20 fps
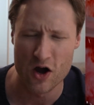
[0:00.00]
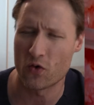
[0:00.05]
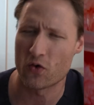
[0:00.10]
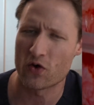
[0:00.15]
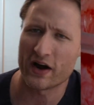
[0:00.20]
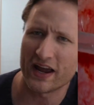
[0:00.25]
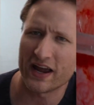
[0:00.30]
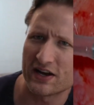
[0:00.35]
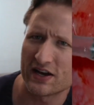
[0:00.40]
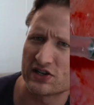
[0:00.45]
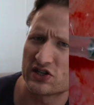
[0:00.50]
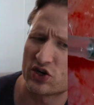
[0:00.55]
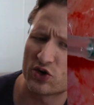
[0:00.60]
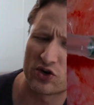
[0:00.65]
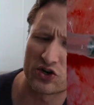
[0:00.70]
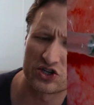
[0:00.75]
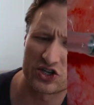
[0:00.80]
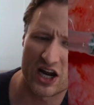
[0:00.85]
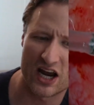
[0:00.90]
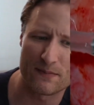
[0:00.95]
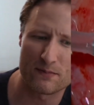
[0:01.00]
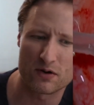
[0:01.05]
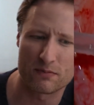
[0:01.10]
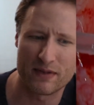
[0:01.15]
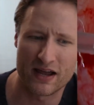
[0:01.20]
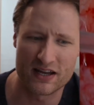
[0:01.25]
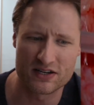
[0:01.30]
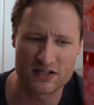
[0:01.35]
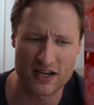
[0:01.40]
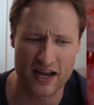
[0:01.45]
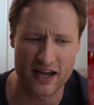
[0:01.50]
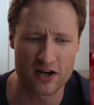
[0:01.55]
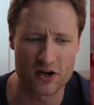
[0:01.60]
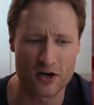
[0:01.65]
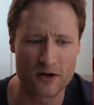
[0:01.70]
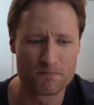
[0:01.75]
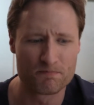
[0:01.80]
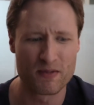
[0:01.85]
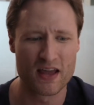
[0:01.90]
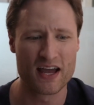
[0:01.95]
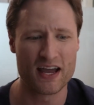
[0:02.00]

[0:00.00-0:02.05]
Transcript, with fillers: or anterior chamber maintainer.